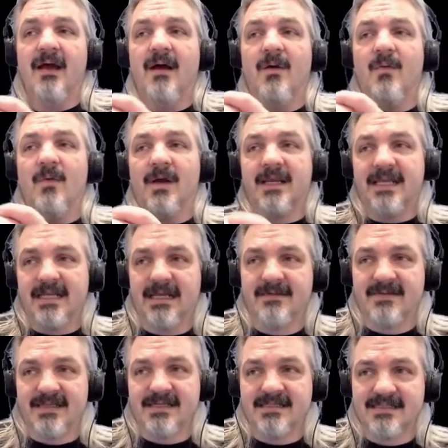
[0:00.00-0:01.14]
What
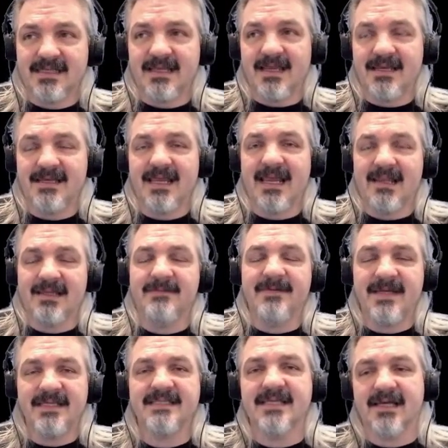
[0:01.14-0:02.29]

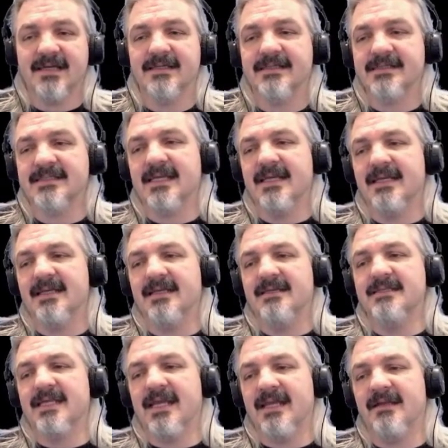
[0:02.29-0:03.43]
GitLFS does
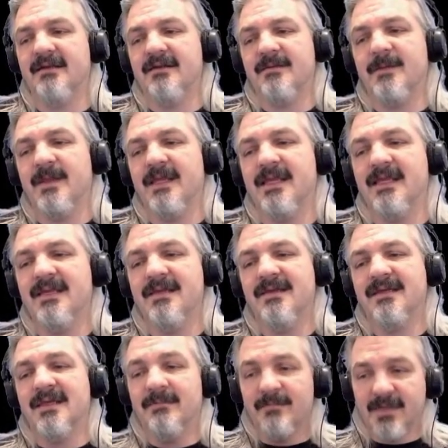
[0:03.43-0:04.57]
is in the
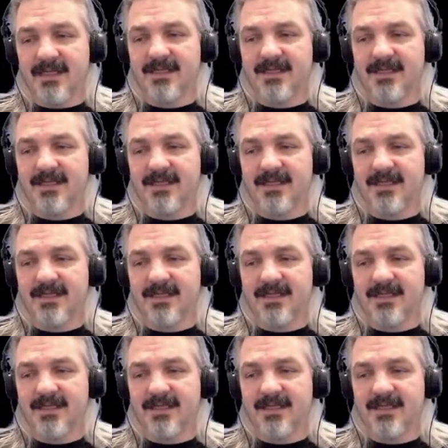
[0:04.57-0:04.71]
commit